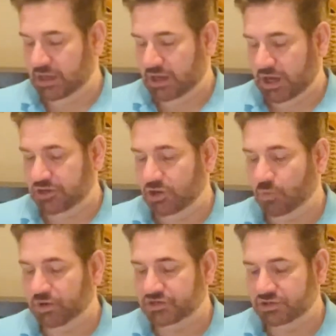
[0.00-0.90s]
I know
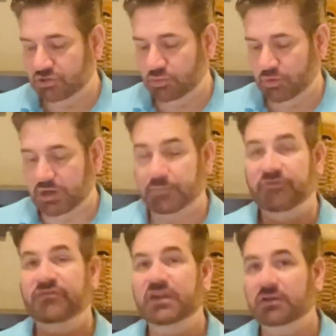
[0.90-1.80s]
what to do when I'm
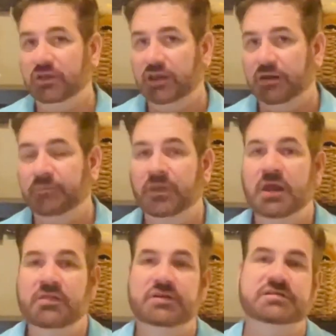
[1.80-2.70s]
feeling.
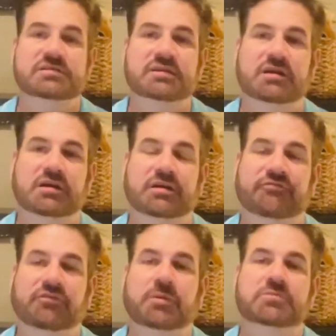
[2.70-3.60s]
This is a
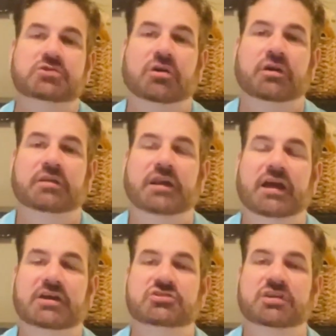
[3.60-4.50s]
flip chart that I
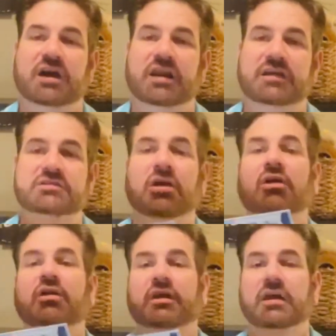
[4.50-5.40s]
actually got at
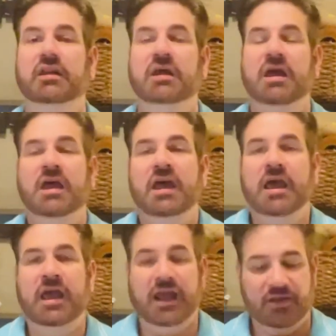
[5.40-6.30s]
Target,
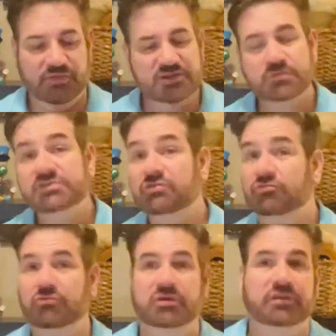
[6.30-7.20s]
and this was a
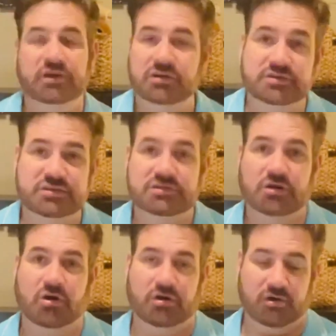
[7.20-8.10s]
really good
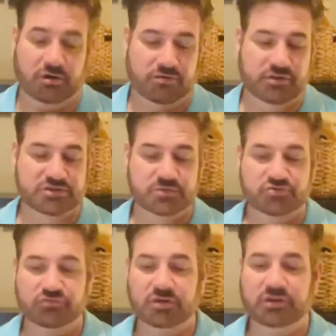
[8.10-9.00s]
starter. This was
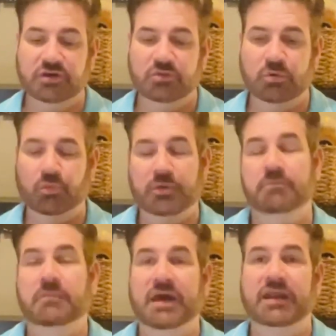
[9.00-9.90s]
really good when we
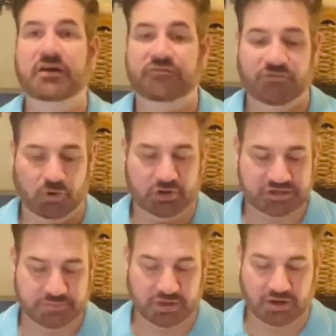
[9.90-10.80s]
met at
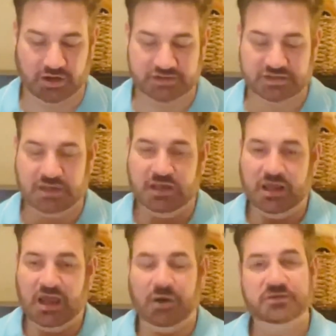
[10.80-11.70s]
first because
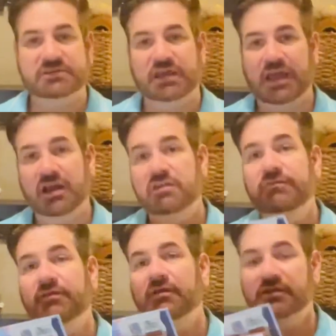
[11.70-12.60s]
I would say, "How are you
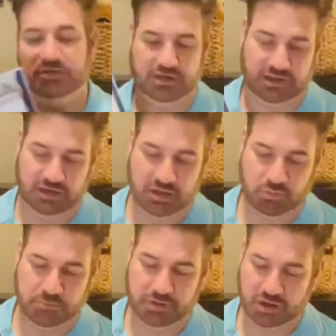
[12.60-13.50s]
feeling today?" And he
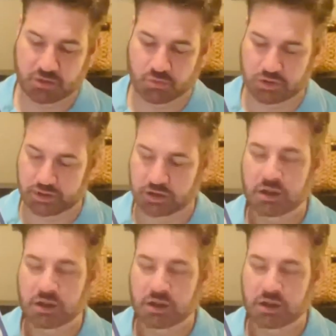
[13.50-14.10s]
would pick one,